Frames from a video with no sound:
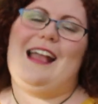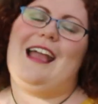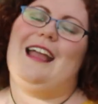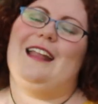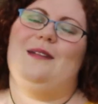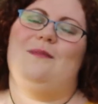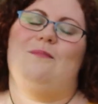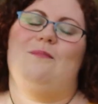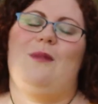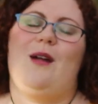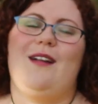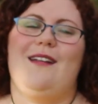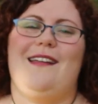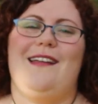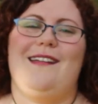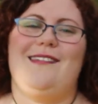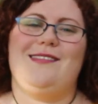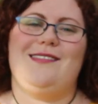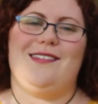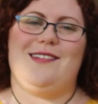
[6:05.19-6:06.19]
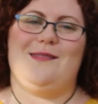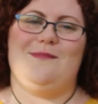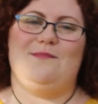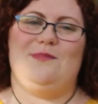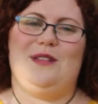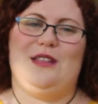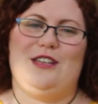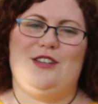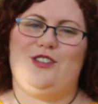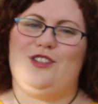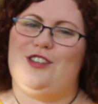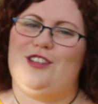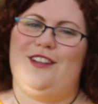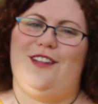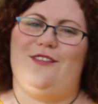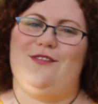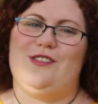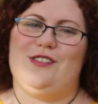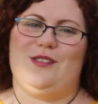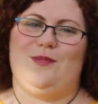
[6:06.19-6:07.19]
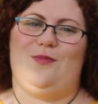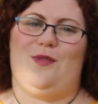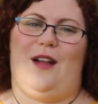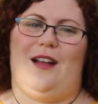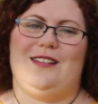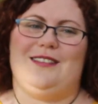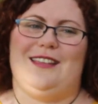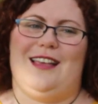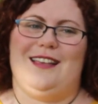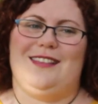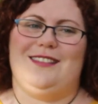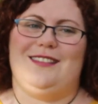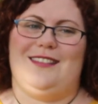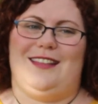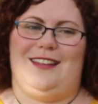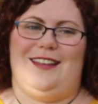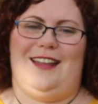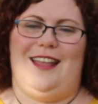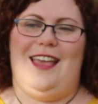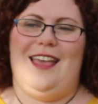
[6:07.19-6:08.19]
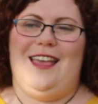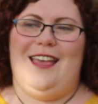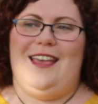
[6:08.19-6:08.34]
kind of marking the completion of this process and